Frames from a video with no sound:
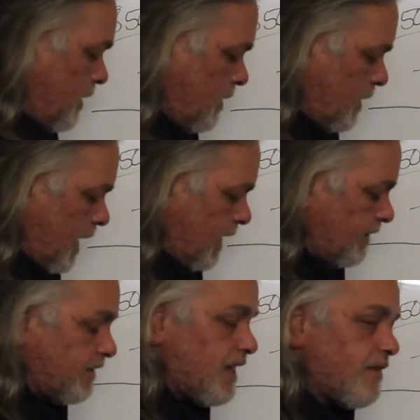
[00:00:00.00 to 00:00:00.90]

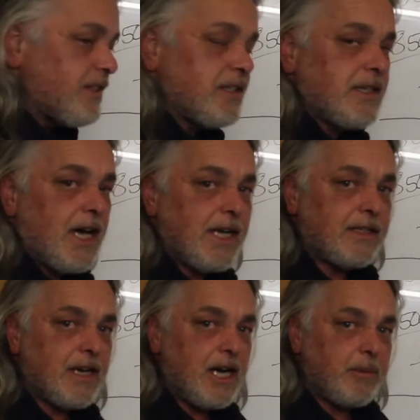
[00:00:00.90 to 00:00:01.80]
7 to 9
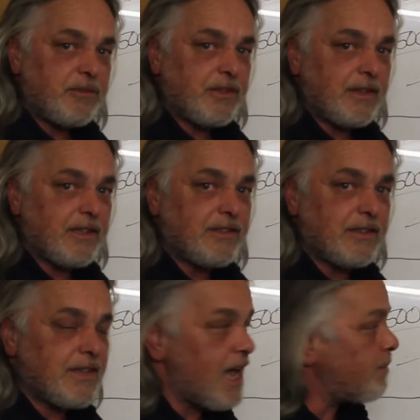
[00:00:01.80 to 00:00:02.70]
times that this
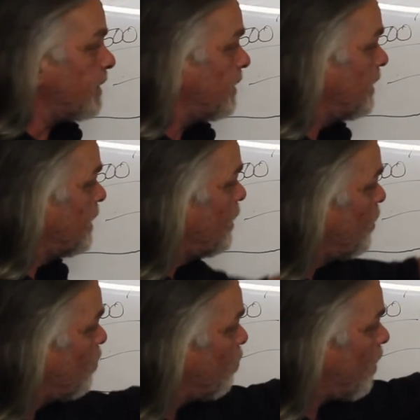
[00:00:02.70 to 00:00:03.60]
has happened,
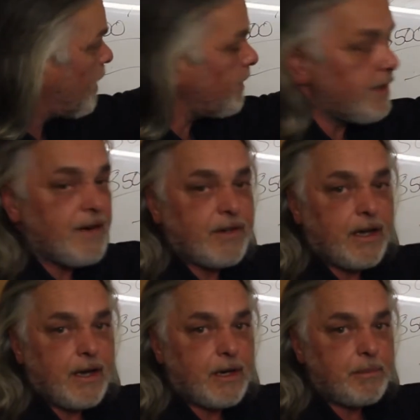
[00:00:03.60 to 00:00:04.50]
water never
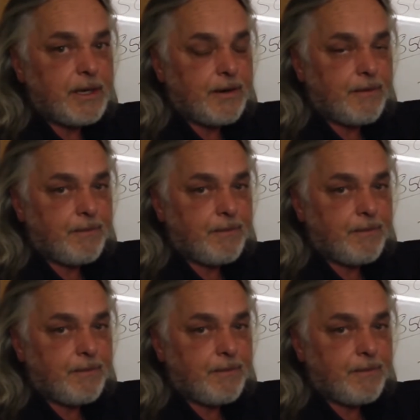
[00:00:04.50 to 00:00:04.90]
got up here.